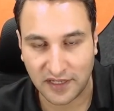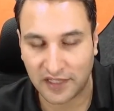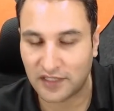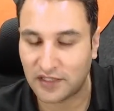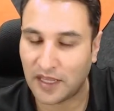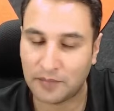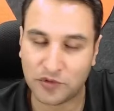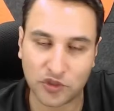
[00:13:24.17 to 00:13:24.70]

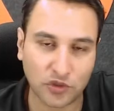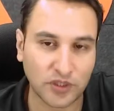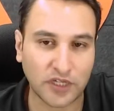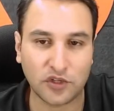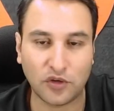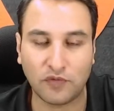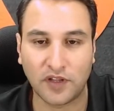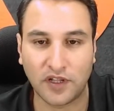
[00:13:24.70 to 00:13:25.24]
And I'm sure
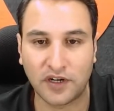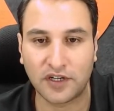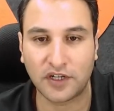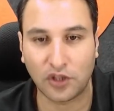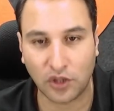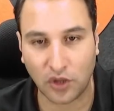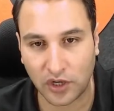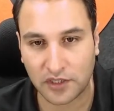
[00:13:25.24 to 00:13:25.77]
that you've learned a
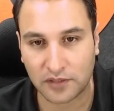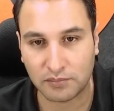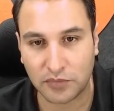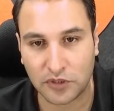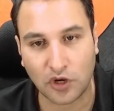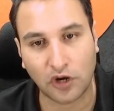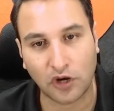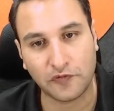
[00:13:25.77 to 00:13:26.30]
lot
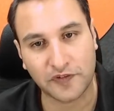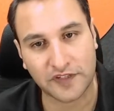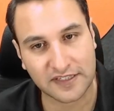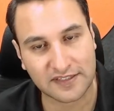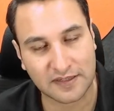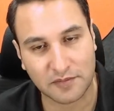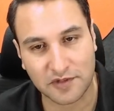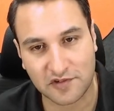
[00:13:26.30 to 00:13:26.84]
beyond
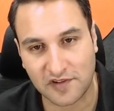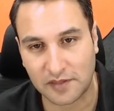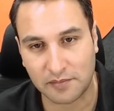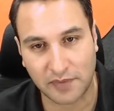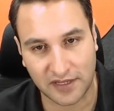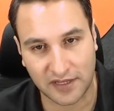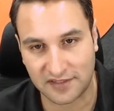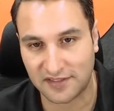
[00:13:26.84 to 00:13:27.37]
physics, chemistry and
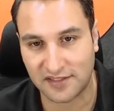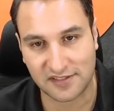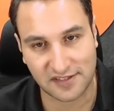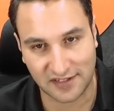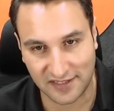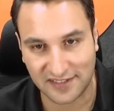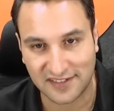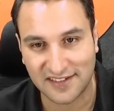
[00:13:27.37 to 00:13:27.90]
maths in this
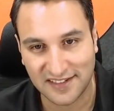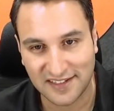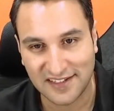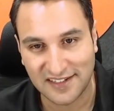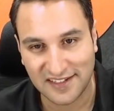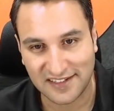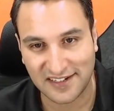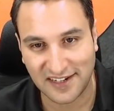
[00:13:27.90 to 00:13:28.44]
journey,
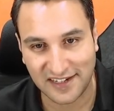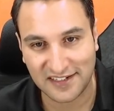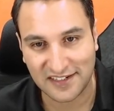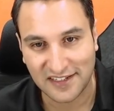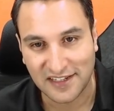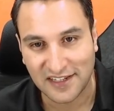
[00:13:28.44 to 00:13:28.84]
right?